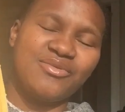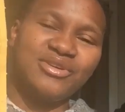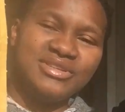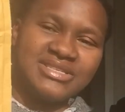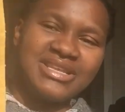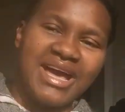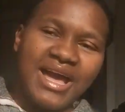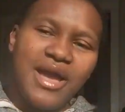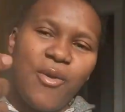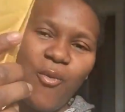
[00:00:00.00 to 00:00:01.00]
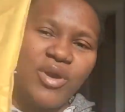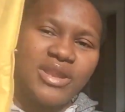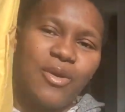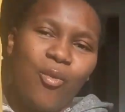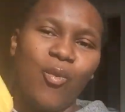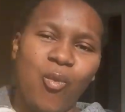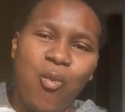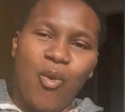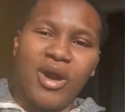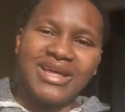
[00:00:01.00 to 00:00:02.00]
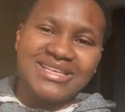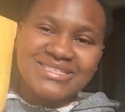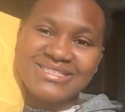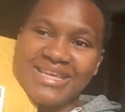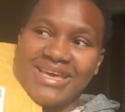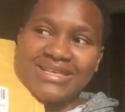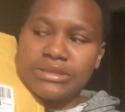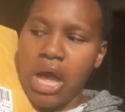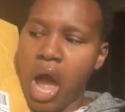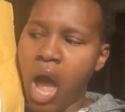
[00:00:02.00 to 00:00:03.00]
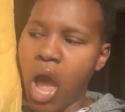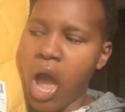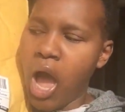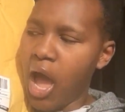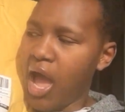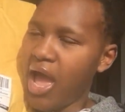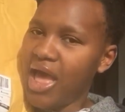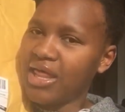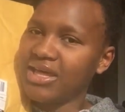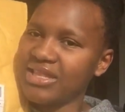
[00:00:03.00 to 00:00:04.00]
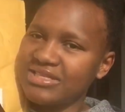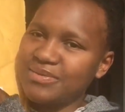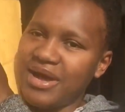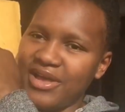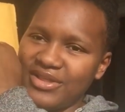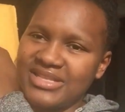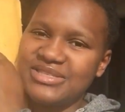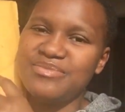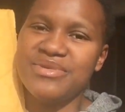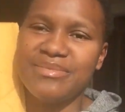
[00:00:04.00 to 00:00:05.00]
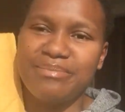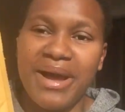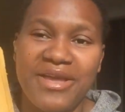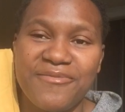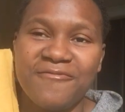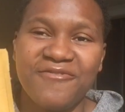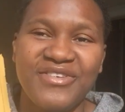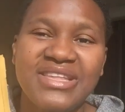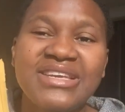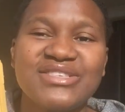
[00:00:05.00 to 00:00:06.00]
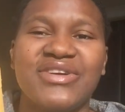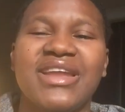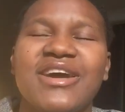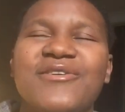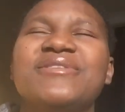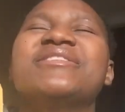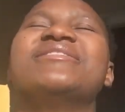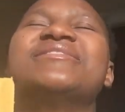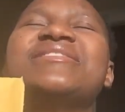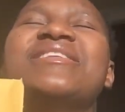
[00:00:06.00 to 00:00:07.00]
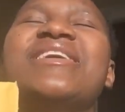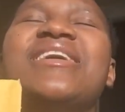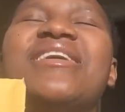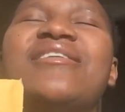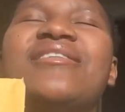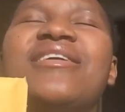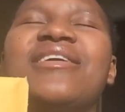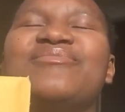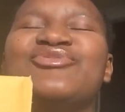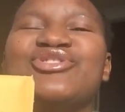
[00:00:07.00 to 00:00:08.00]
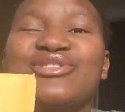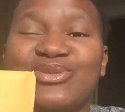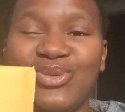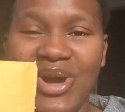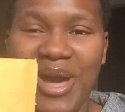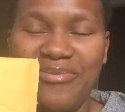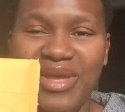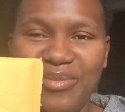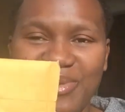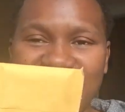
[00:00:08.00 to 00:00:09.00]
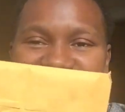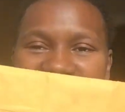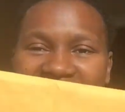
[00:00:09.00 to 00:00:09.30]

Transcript: in the world is that? What is this? Look at the smile, that's me, my feelings right now because I'm just so happy. I've been